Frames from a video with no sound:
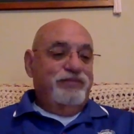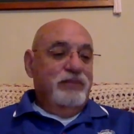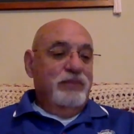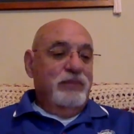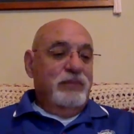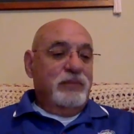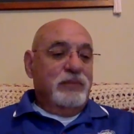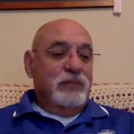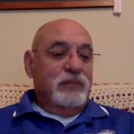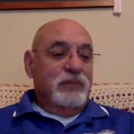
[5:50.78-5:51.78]

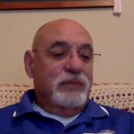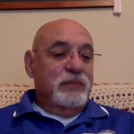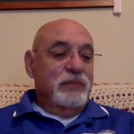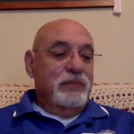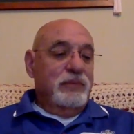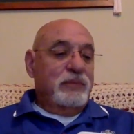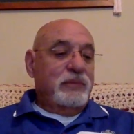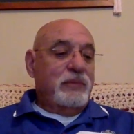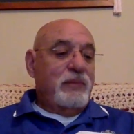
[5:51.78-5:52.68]
[no speech]